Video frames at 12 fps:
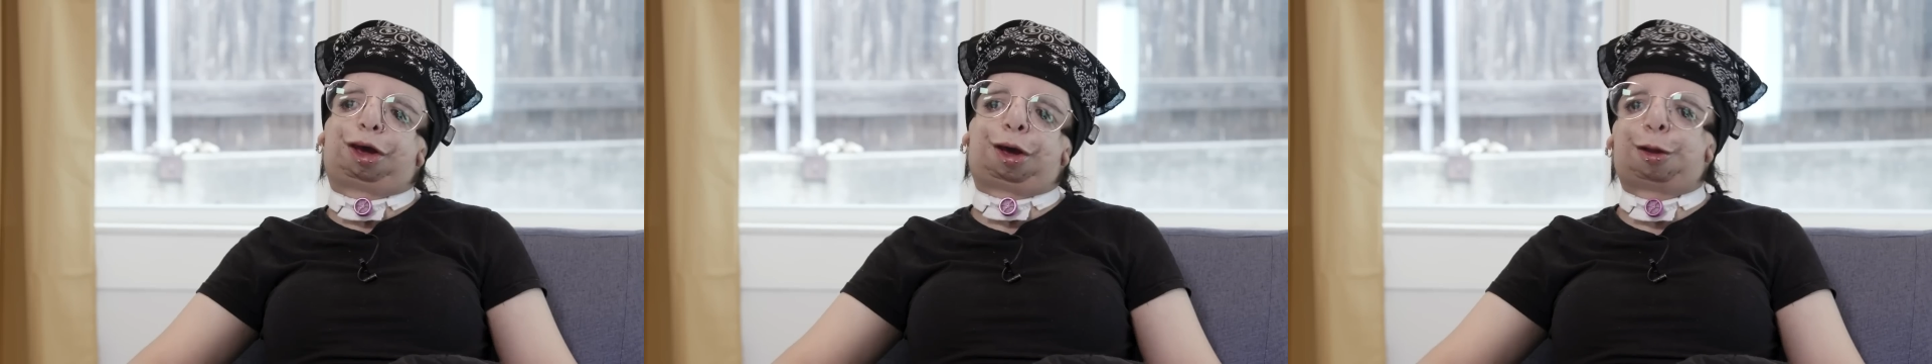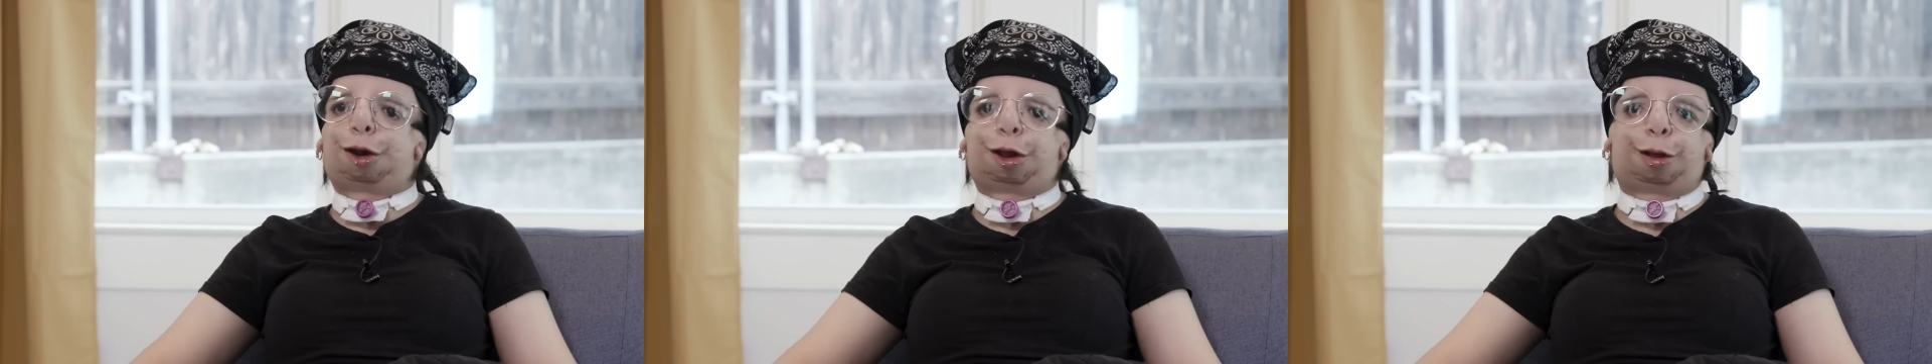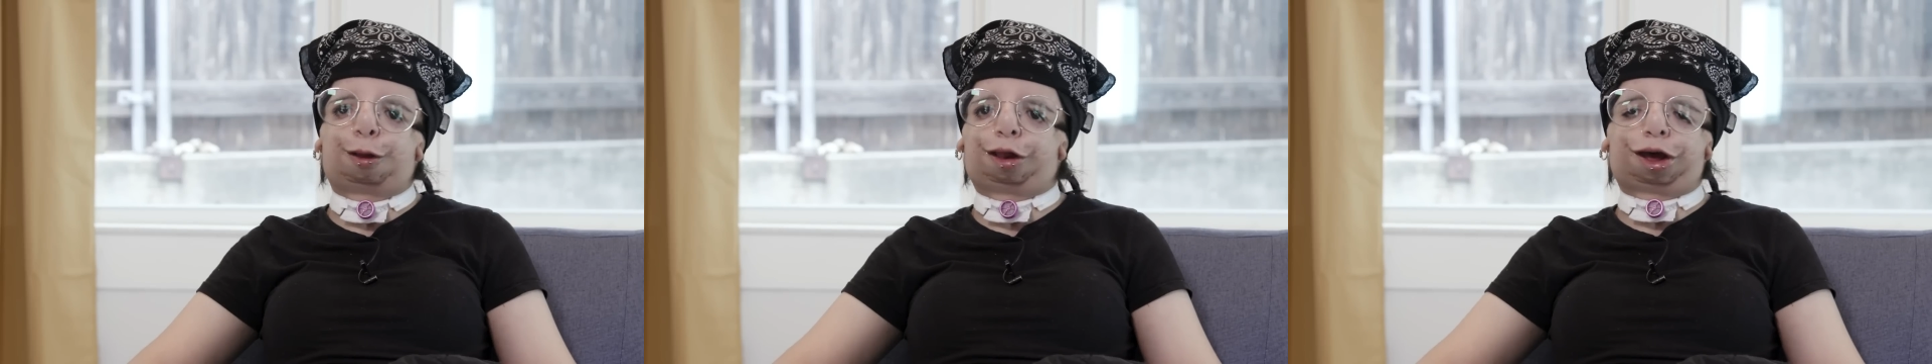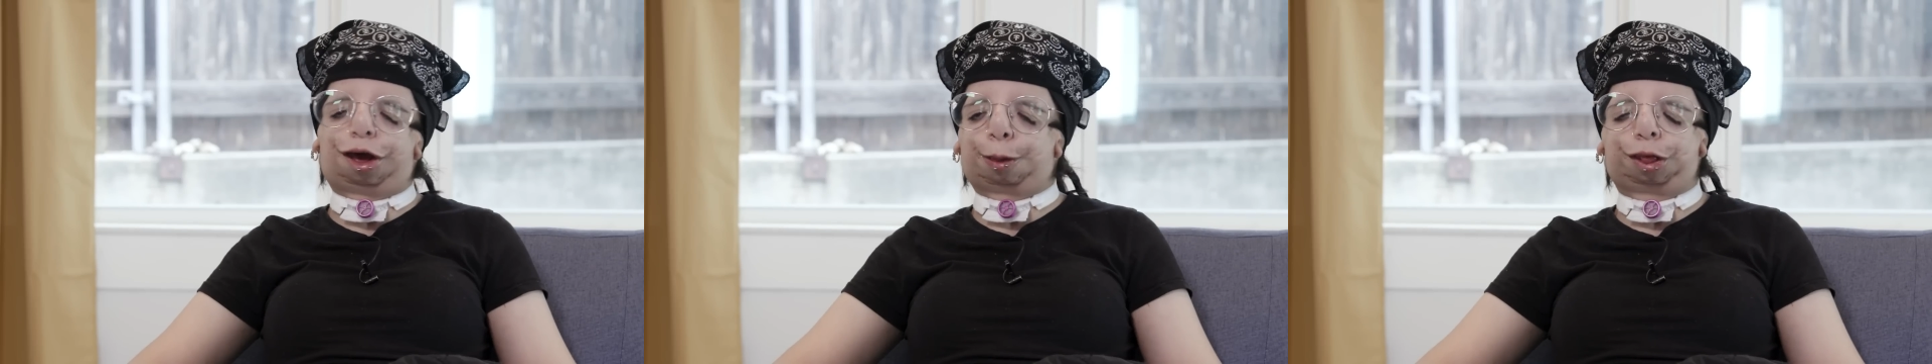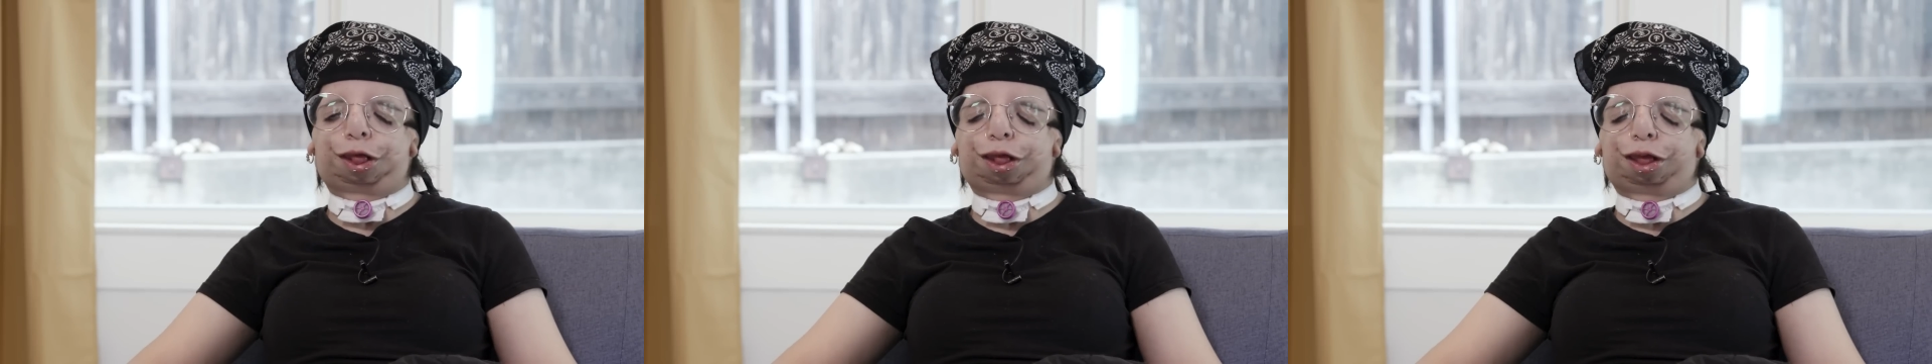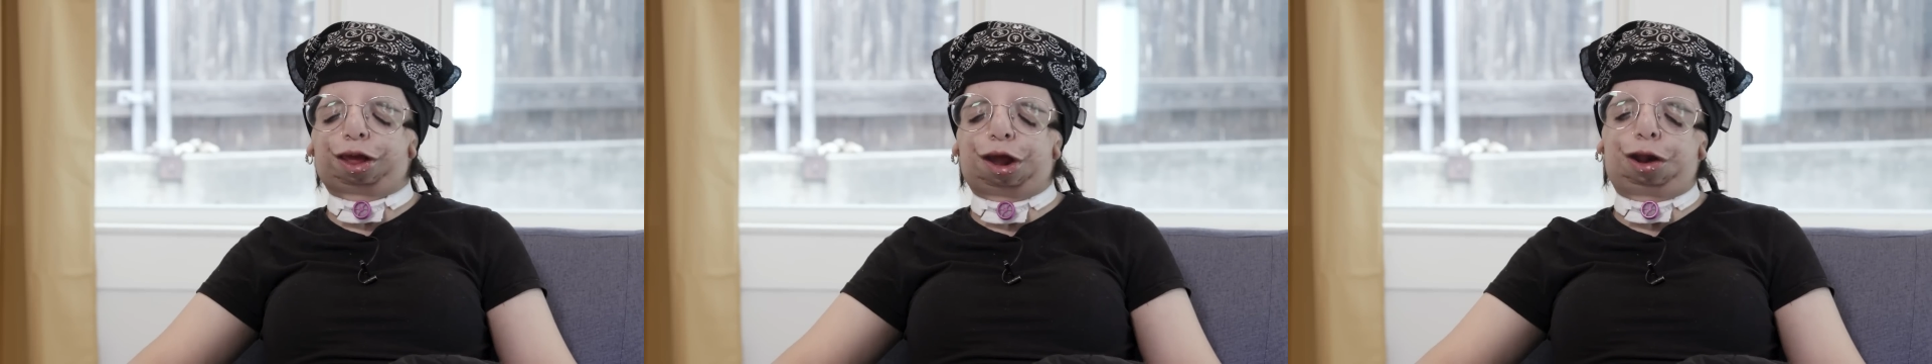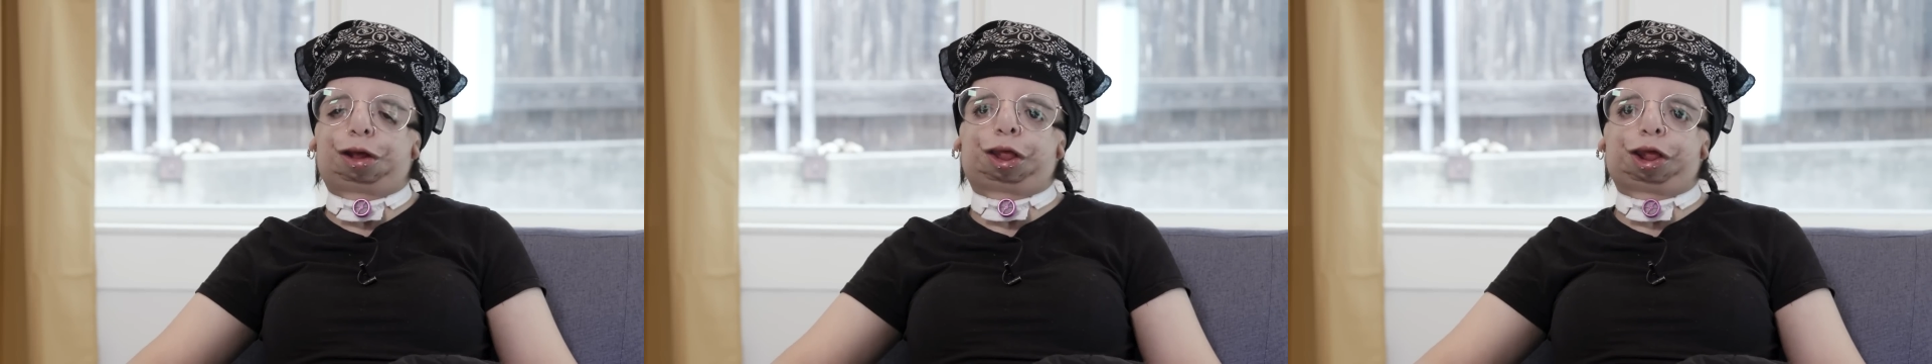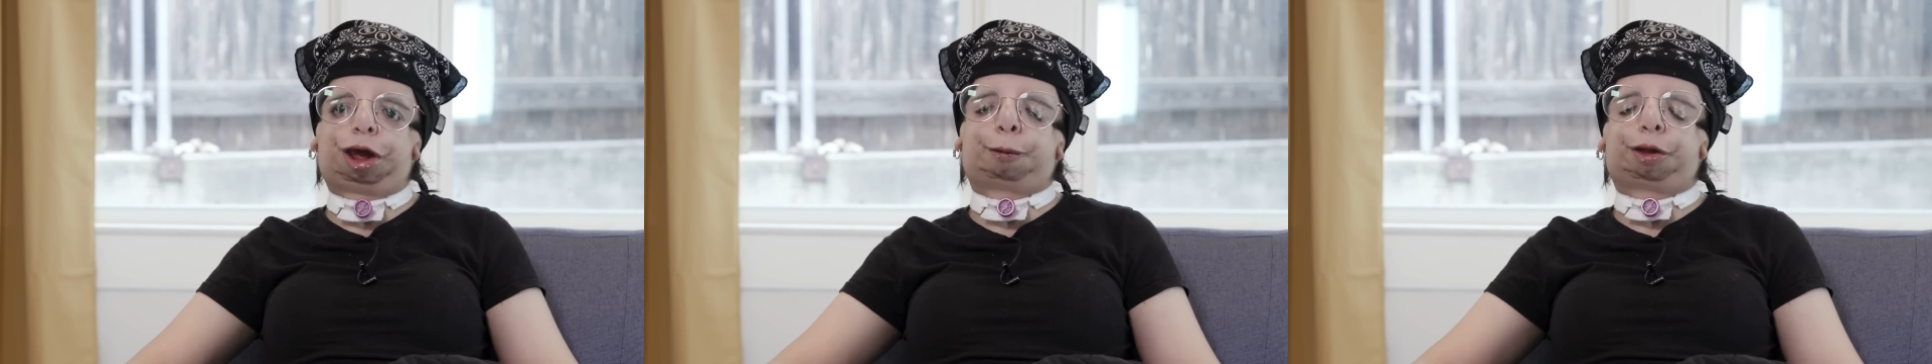don't know, like I was kind of
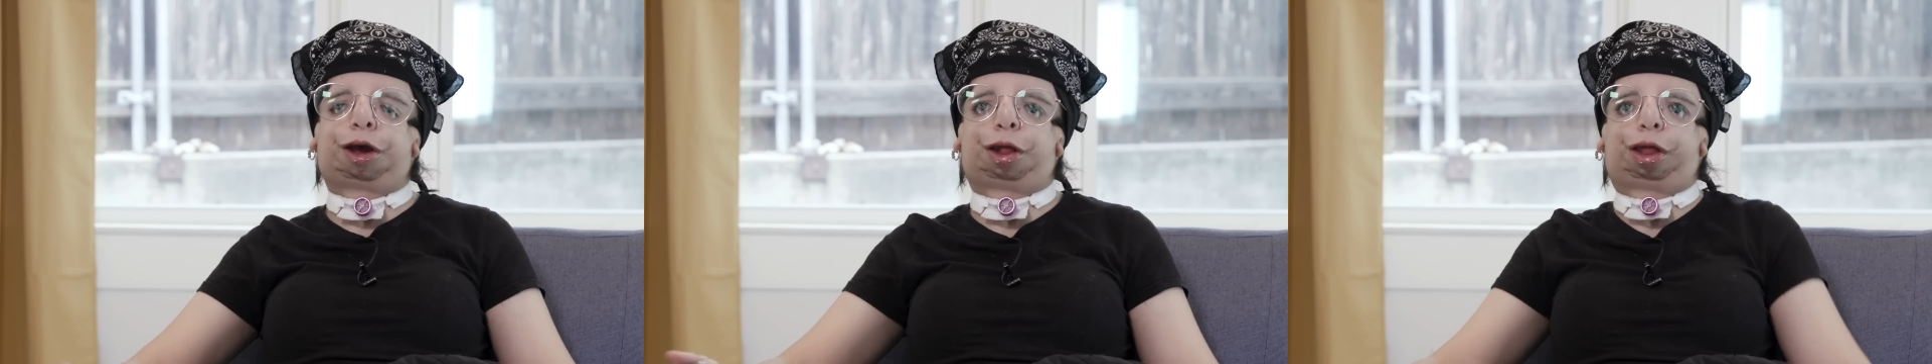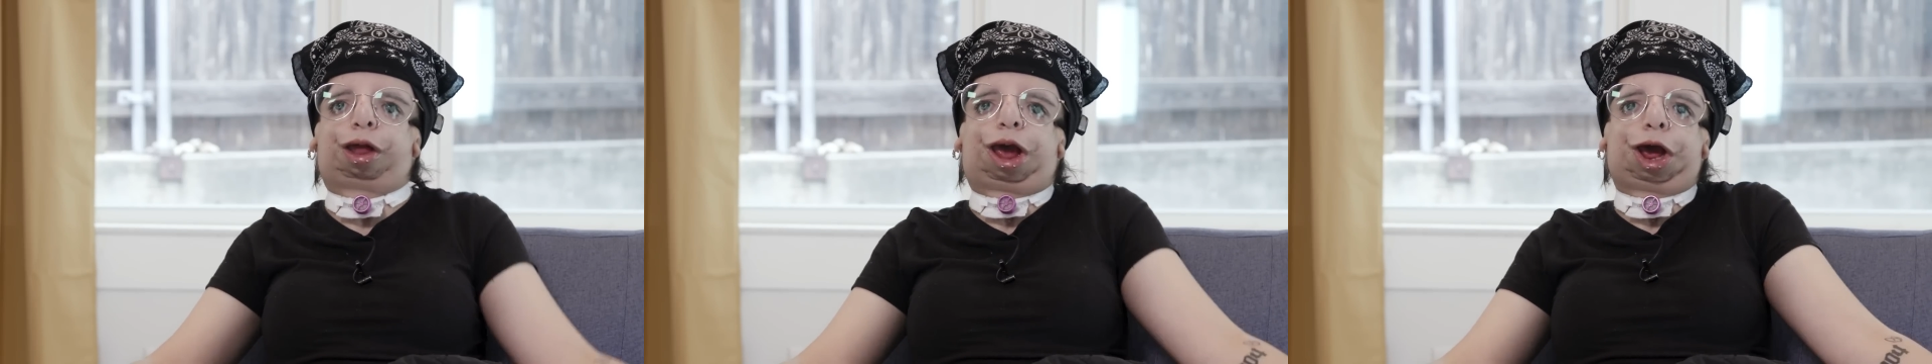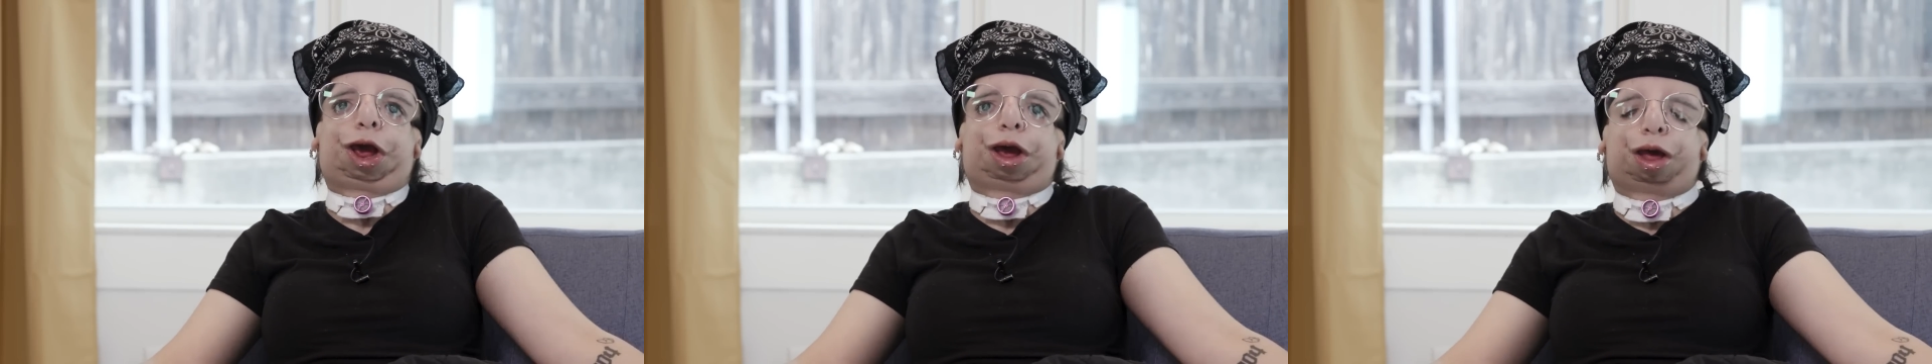scared because of the hate.